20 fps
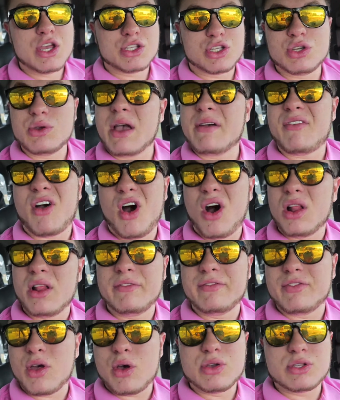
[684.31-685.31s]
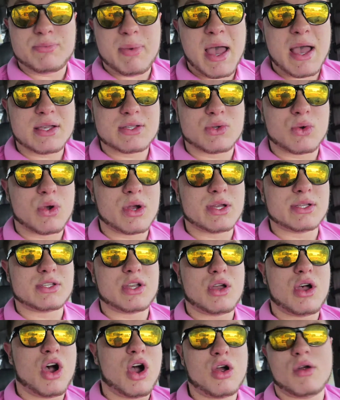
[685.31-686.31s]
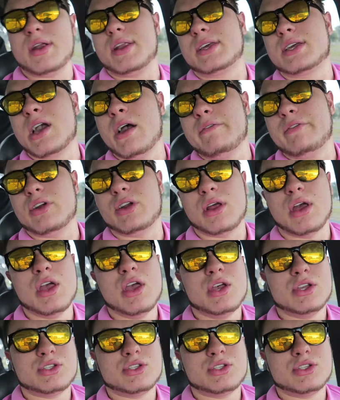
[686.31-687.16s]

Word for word: So you have all of those backstories already covered.